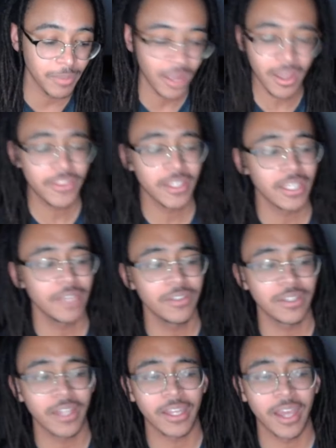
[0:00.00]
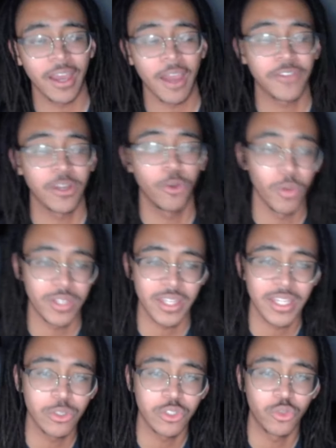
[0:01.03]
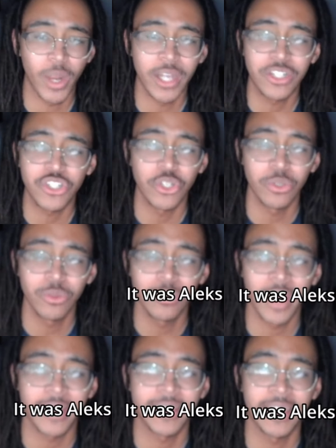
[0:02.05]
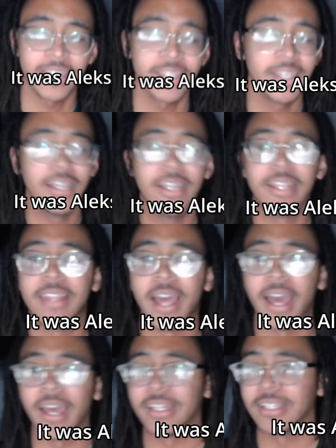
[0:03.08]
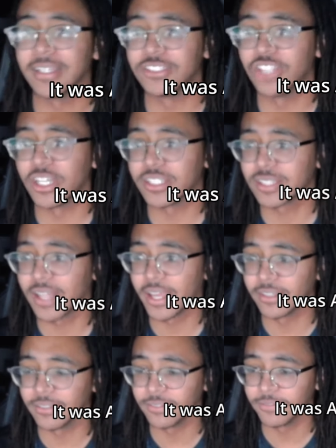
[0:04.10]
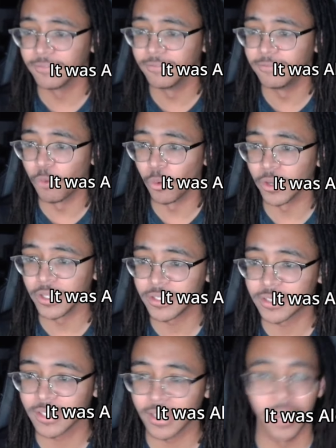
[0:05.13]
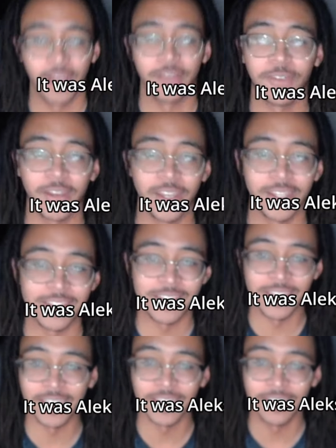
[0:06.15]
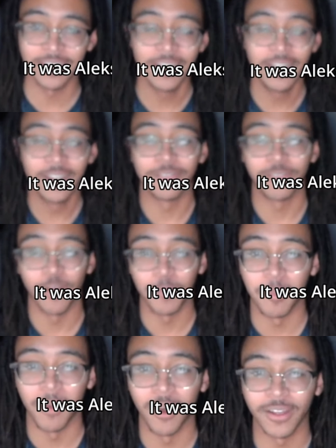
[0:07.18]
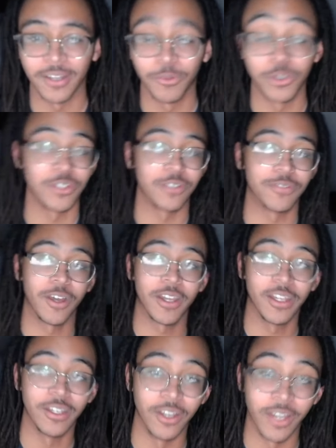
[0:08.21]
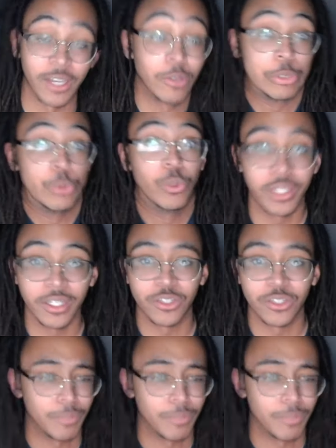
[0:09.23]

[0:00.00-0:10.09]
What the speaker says: I think even like, I forget who it was. I think it was Greg Chun, I think, that just like voiced a fucking scene from the manga, which is fucking good. It was really good too.